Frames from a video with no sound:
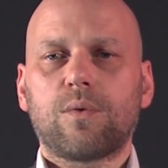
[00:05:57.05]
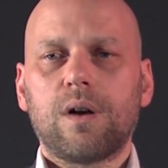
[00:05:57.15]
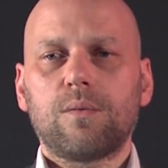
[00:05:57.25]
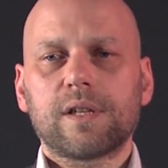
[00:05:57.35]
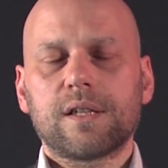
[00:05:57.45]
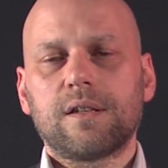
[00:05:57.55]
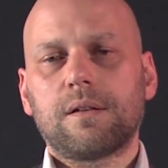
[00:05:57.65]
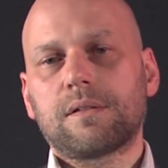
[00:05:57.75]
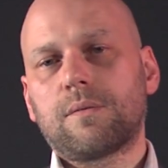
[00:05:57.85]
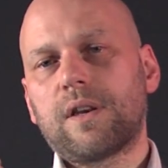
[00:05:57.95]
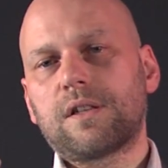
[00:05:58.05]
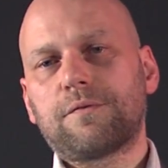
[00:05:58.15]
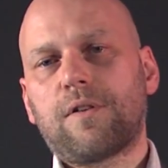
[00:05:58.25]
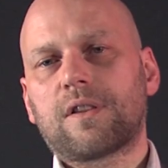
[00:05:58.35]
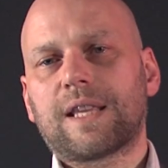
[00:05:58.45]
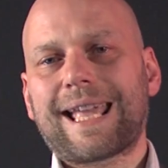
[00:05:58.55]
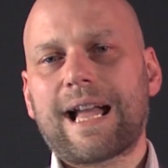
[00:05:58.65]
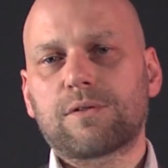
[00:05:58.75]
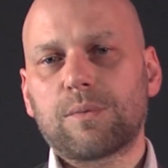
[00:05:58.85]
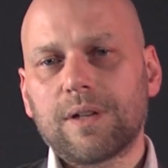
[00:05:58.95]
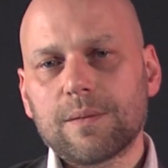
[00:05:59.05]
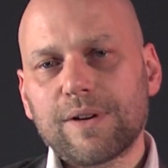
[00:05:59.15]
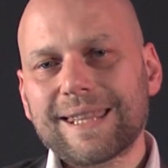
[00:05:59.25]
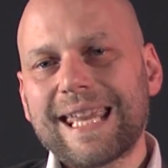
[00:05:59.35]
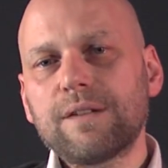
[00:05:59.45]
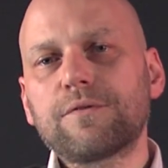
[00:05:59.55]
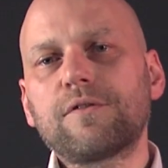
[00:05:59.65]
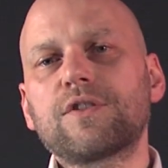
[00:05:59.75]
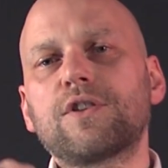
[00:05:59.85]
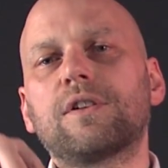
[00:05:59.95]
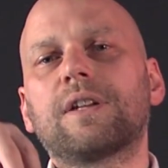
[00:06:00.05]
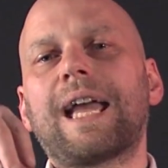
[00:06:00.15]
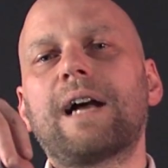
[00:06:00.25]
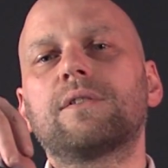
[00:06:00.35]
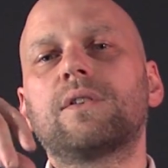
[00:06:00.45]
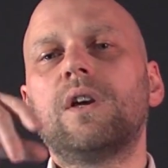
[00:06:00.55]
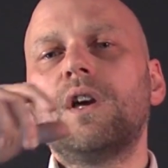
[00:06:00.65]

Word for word: What I want you to do is I want you to follow the counts. We're going to breathe in for a certain count.